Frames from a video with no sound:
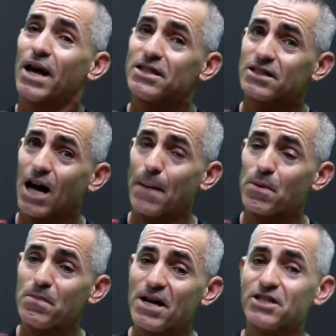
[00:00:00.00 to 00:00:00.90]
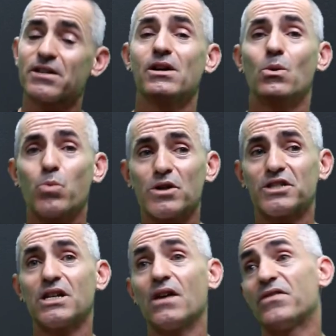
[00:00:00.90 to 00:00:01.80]
as time permits, we'll
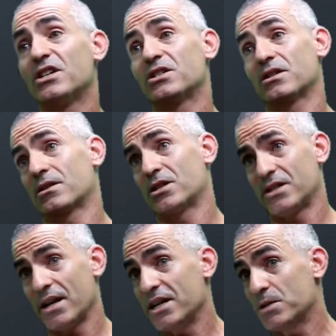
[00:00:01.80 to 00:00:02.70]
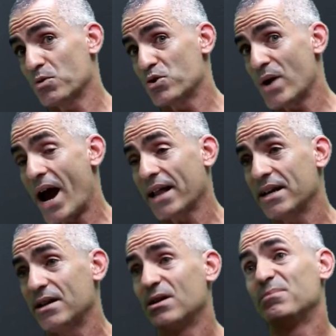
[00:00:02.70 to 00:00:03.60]
see if this study is
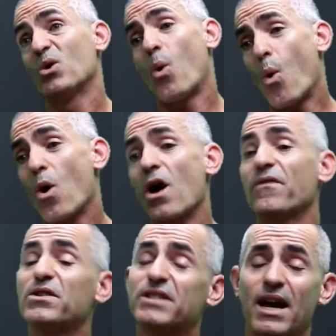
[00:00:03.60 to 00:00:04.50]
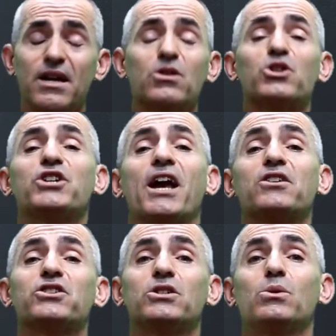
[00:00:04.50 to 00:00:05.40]
retracted or if there's any other
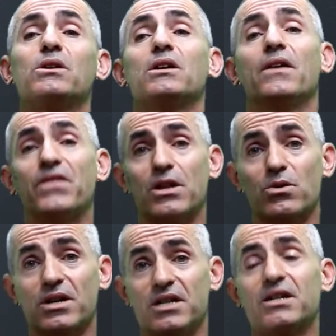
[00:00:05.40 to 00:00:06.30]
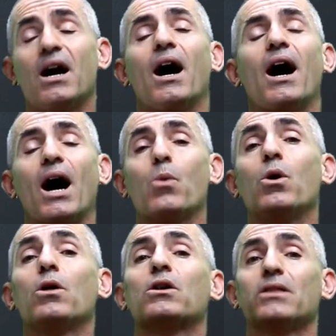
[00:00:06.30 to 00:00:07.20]
changes to it. If there is, I
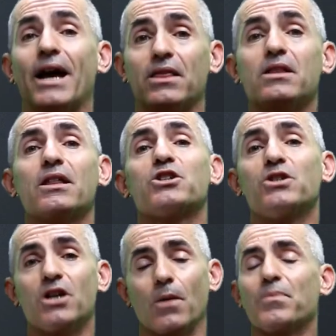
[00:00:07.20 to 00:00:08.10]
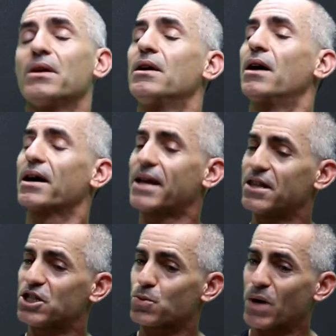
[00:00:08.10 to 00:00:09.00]
will gladly let you know. Again,
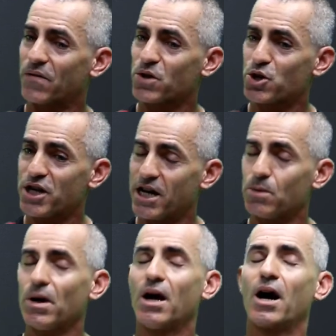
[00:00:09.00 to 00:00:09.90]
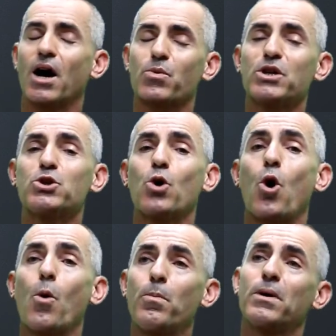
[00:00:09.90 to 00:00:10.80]
this is Ralph Turchano. I really do
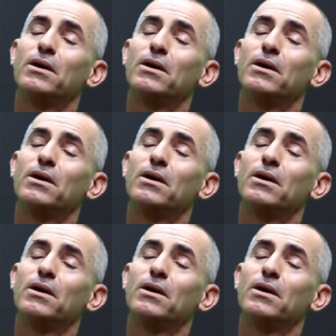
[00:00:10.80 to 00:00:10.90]
hope